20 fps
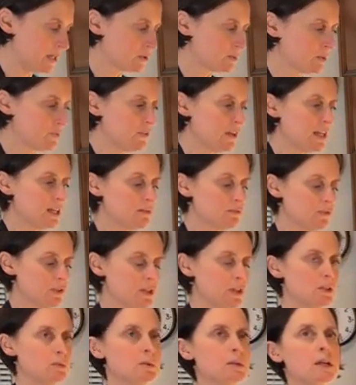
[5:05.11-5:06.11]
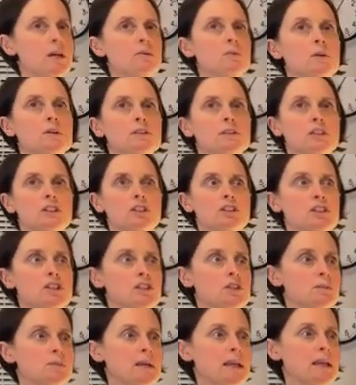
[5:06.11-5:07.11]
Because with vegan food, we don't want it to
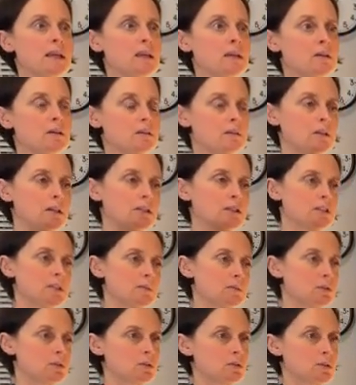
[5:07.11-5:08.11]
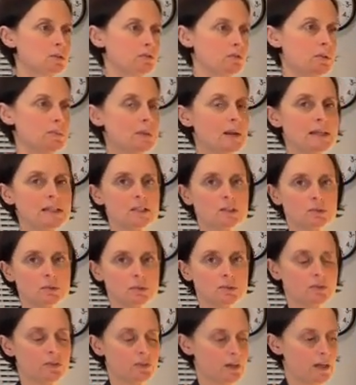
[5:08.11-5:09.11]
just be some sort of
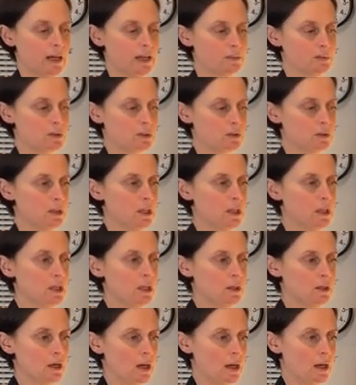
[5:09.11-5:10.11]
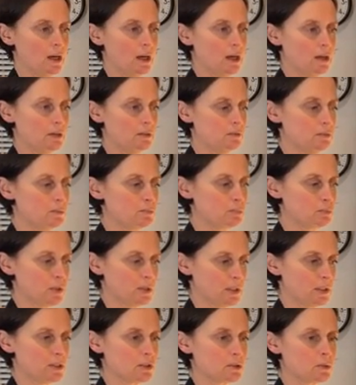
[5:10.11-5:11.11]
replacement for animal
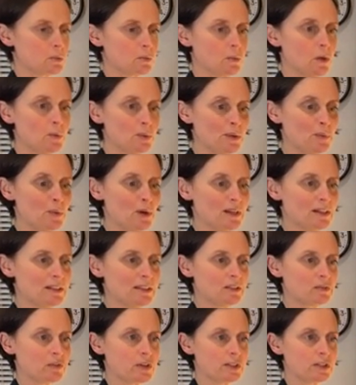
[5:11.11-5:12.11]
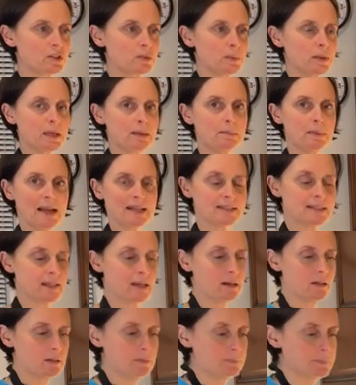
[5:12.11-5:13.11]
products. What we want is for it to be
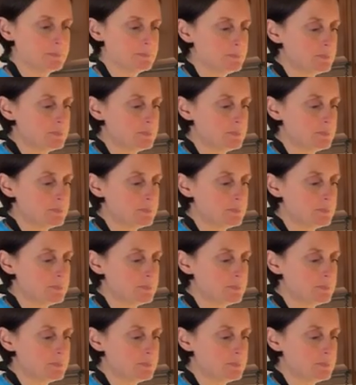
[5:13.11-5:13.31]
better